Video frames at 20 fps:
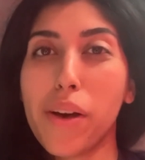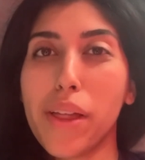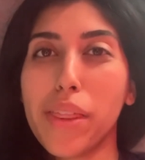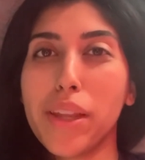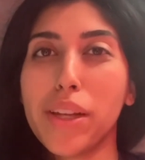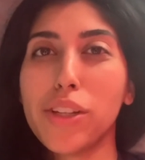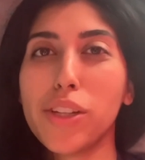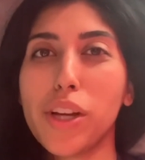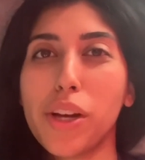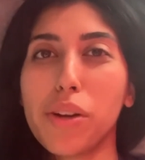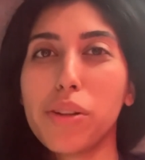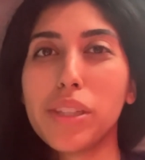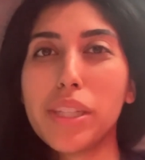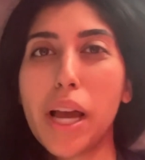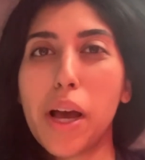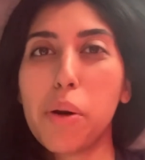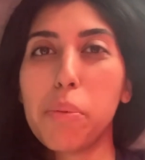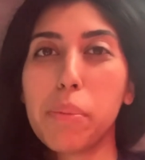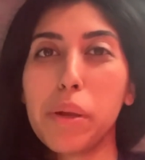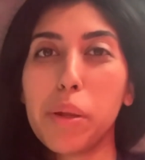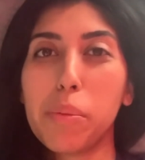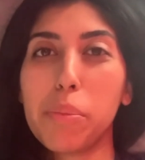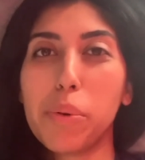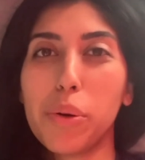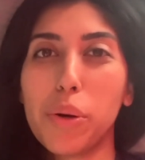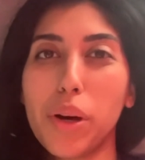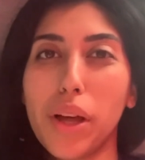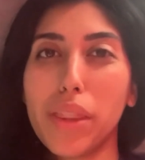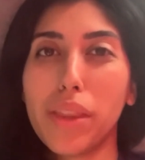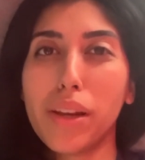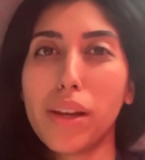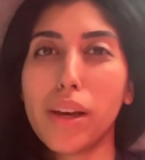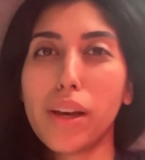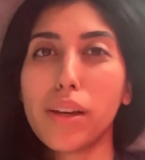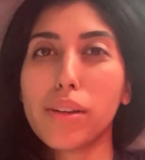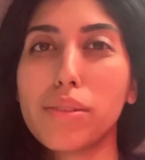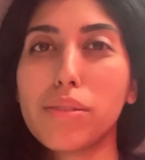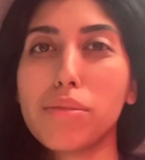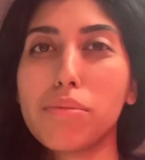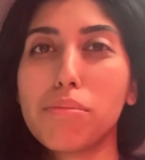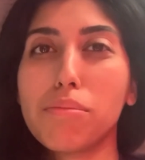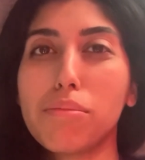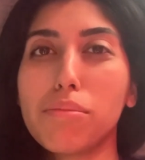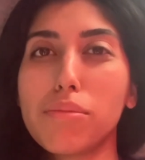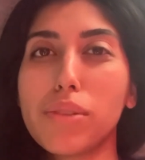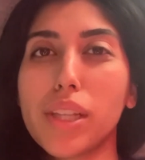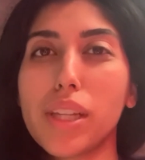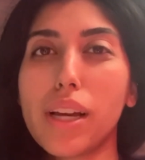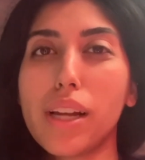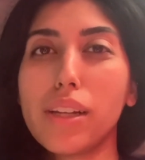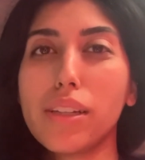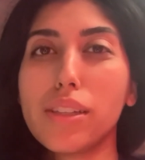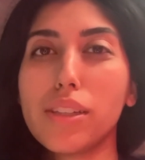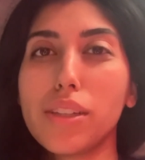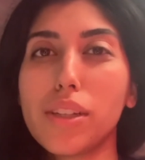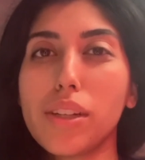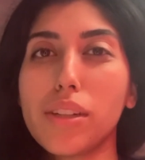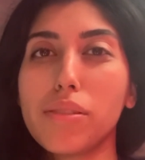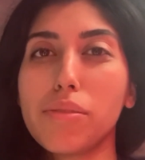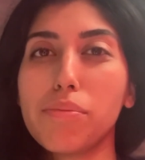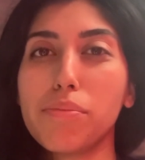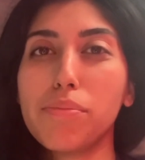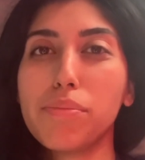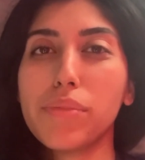and then you go and tell people and they're like, what the hell are you doing?